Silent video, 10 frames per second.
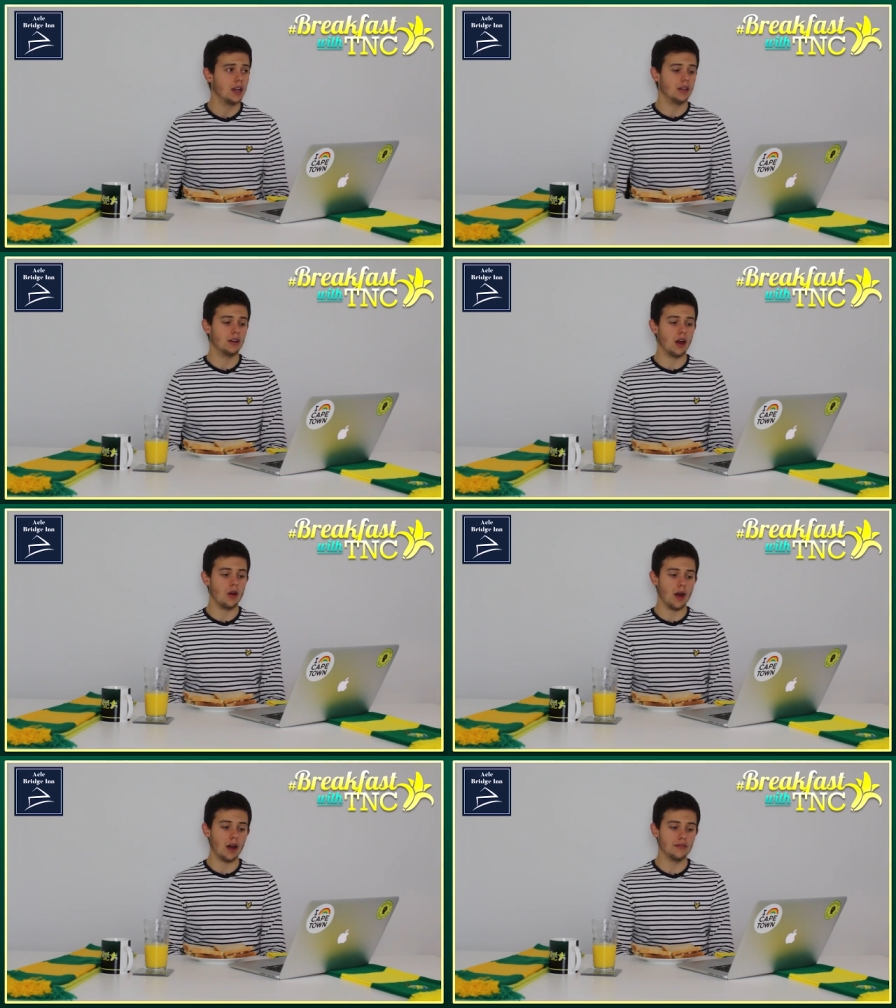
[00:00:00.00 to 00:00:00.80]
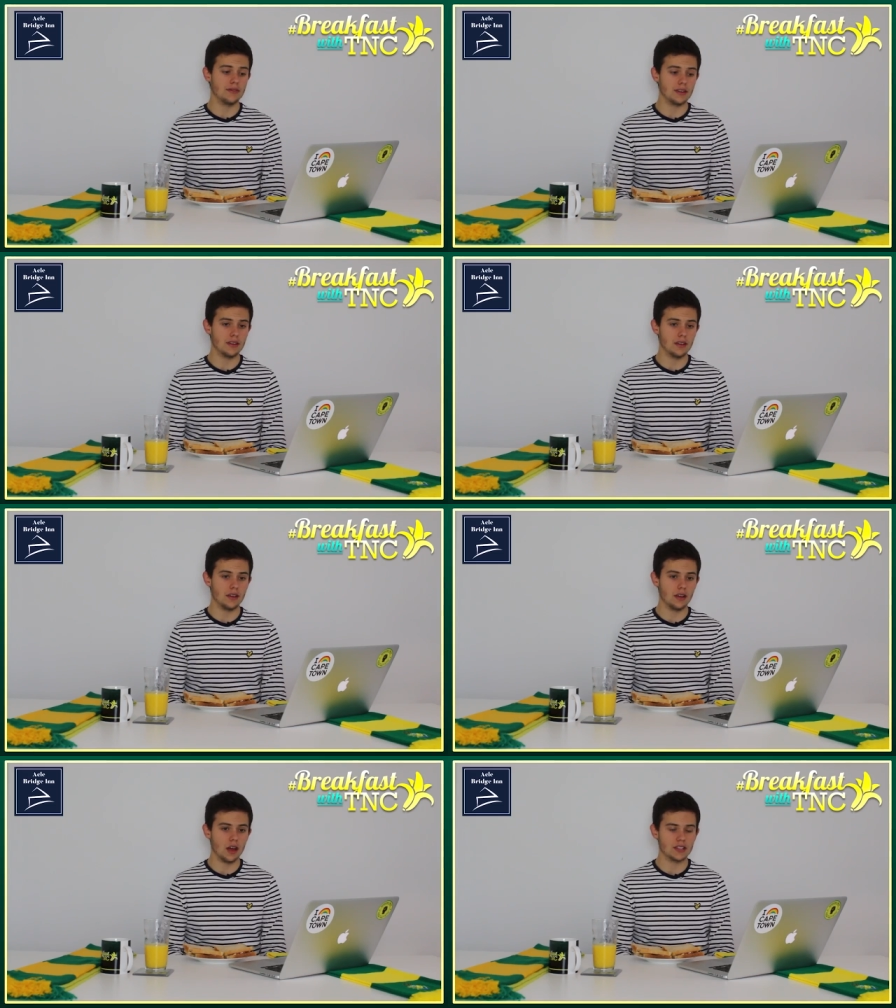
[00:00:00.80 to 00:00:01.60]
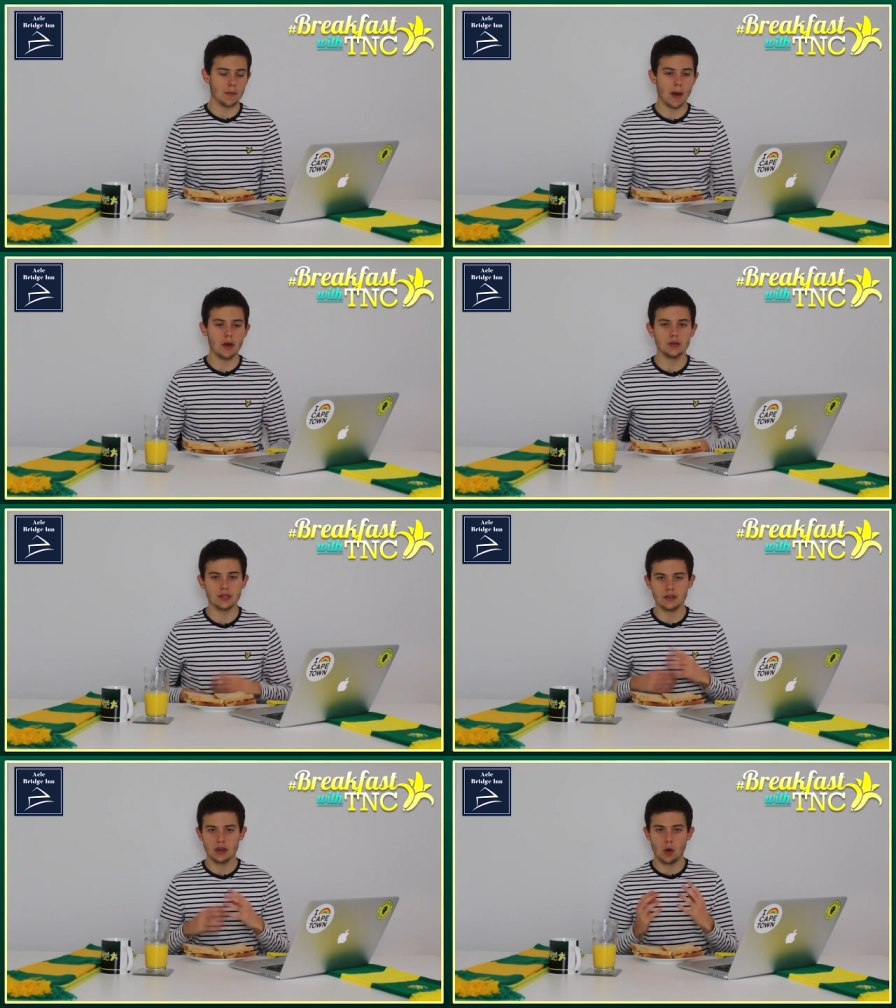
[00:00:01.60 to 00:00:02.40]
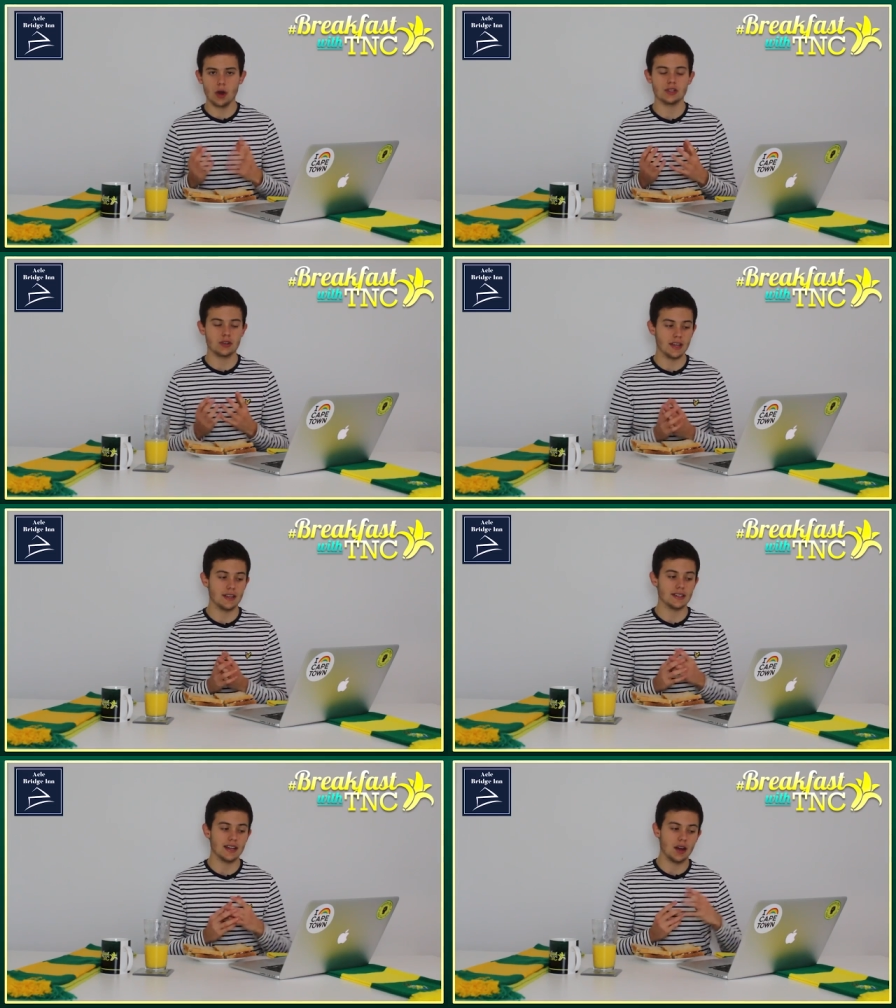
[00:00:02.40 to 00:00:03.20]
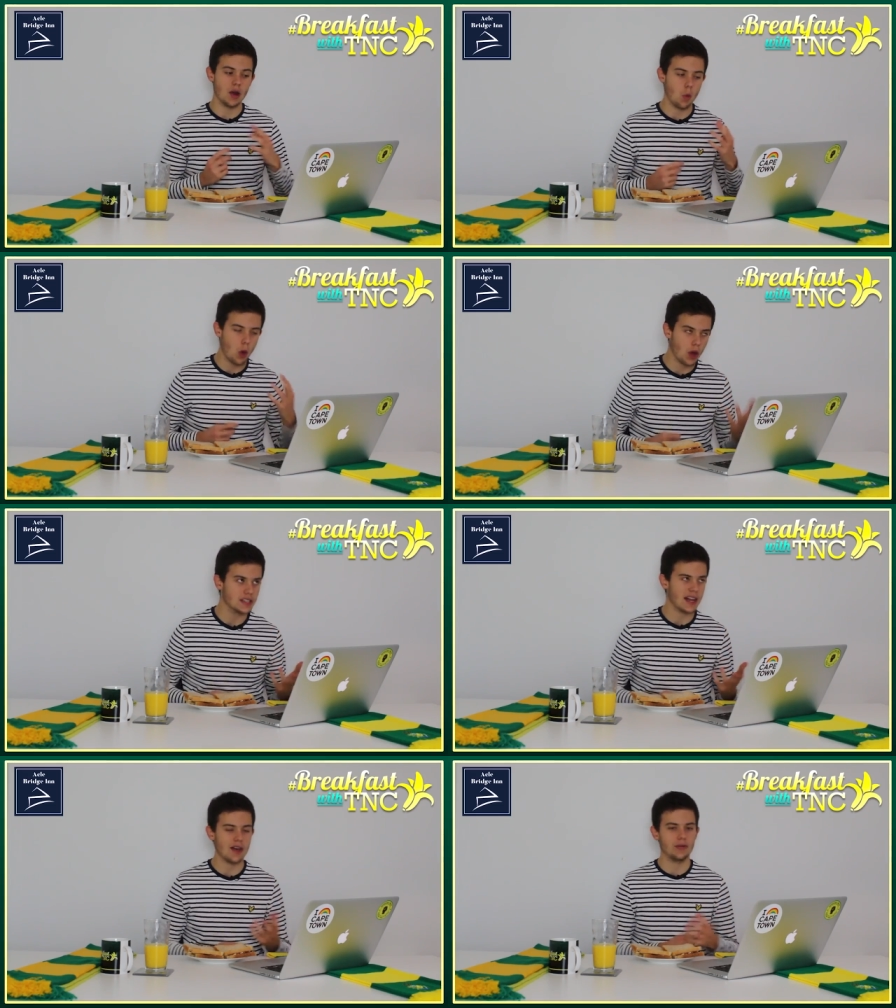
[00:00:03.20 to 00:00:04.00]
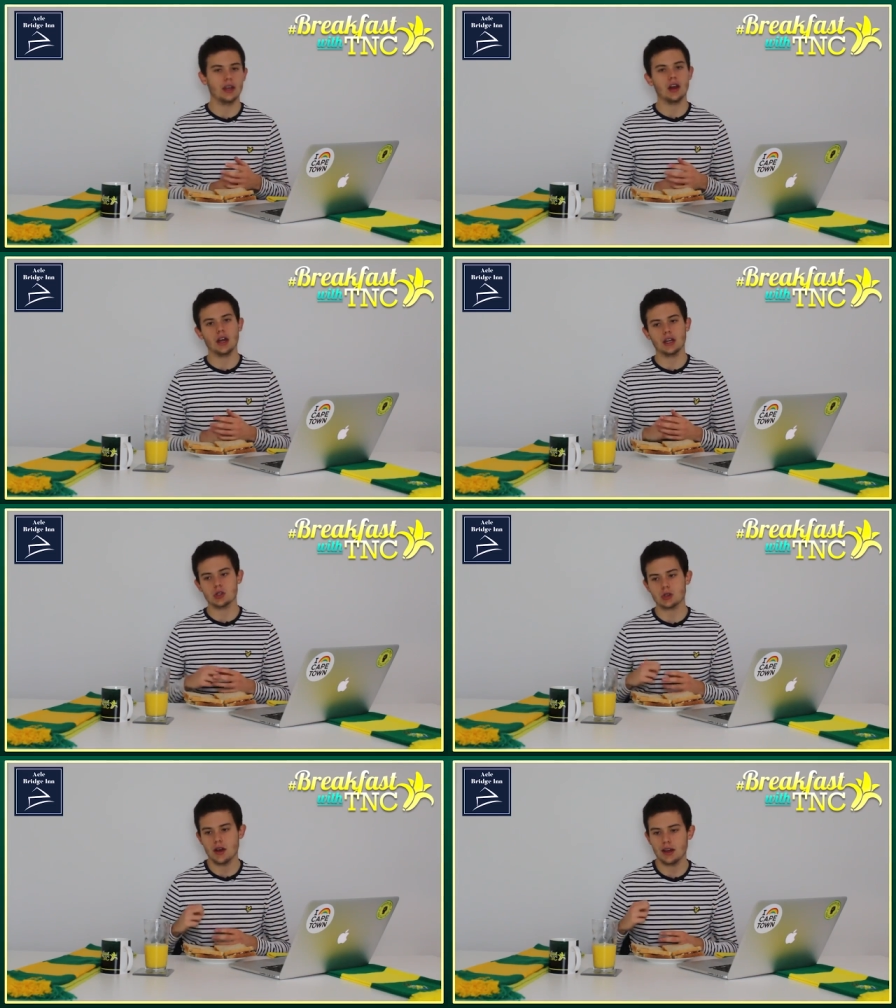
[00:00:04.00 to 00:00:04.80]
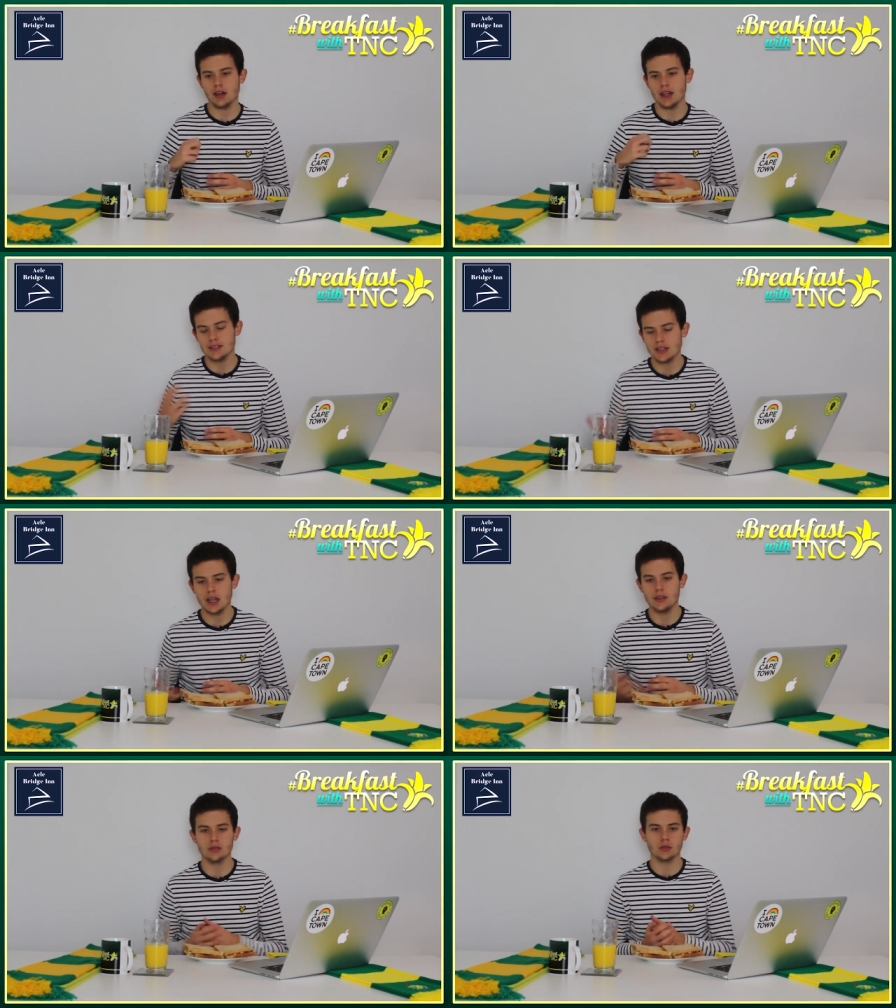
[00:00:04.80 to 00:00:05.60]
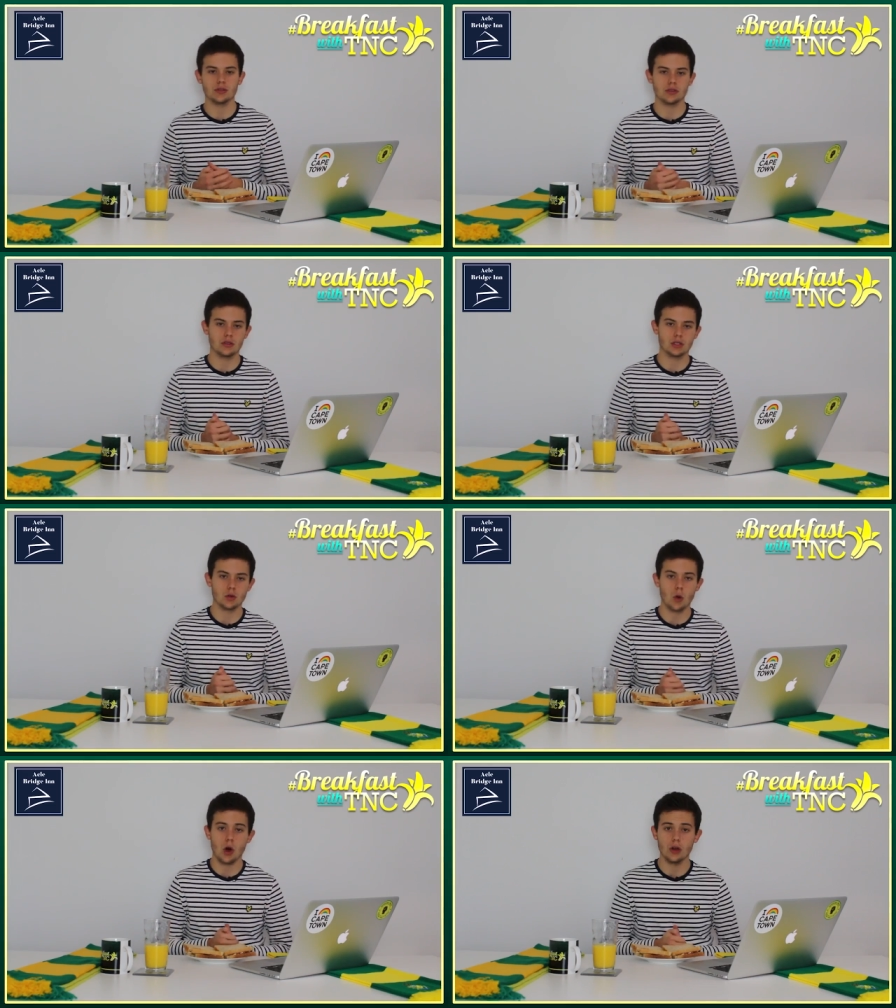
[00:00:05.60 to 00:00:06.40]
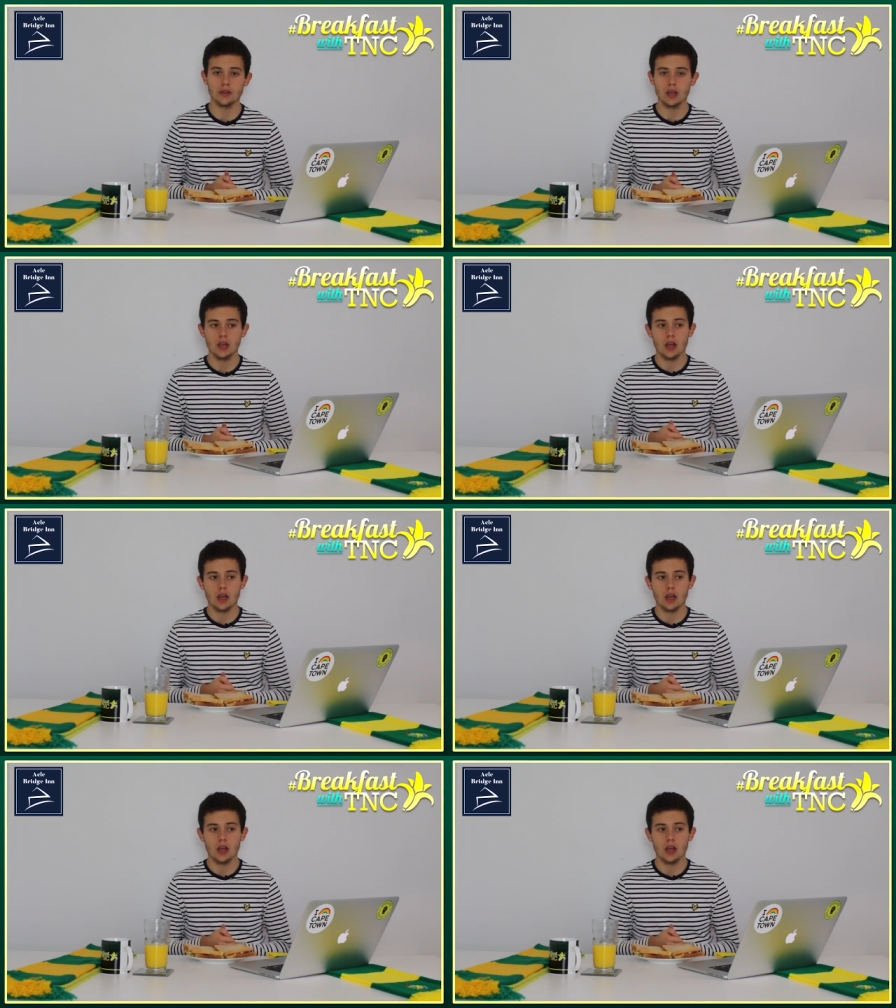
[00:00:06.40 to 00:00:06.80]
And I suppose the question is, what is Lafferty like in training? Is he a hindrance to the squad?